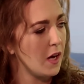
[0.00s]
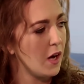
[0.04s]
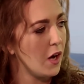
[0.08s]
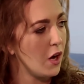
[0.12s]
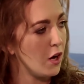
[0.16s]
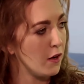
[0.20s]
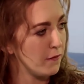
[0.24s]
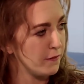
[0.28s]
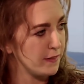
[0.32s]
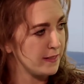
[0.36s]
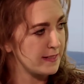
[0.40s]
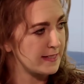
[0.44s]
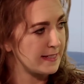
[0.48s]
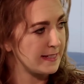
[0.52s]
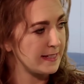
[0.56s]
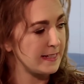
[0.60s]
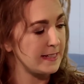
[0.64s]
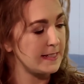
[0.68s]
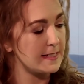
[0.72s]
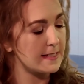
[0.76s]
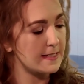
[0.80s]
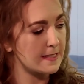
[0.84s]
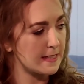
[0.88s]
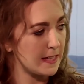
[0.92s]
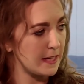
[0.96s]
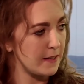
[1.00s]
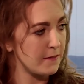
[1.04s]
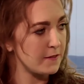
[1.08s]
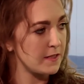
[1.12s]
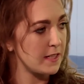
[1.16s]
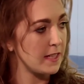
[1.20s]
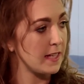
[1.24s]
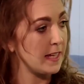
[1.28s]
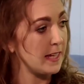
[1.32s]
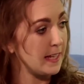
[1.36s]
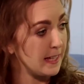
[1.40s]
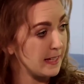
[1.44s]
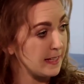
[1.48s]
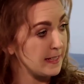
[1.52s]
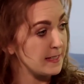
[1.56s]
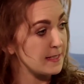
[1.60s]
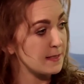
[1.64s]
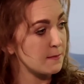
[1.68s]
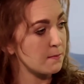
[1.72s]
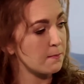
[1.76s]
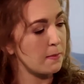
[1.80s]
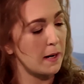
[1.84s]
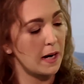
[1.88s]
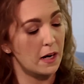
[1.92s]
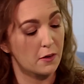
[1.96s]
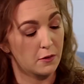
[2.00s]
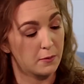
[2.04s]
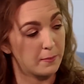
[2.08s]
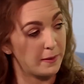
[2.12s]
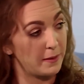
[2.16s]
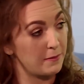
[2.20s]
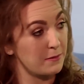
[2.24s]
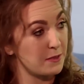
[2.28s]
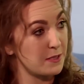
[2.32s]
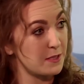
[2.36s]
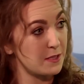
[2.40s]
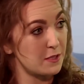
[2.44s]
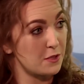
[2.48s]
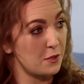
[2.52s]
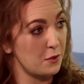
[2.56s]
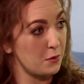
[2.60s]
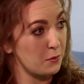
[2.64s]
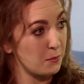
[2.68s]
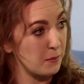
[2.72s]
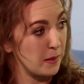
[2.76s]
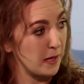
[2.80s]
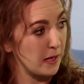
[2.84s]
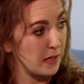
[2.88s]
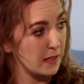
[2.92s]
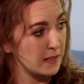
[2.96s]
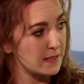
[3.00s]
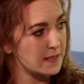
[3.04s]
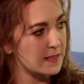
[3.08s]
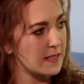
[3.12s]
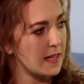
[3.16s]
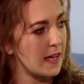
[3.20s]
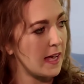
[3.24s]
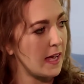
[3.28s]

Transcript: Obviously, safety is paramount to marts,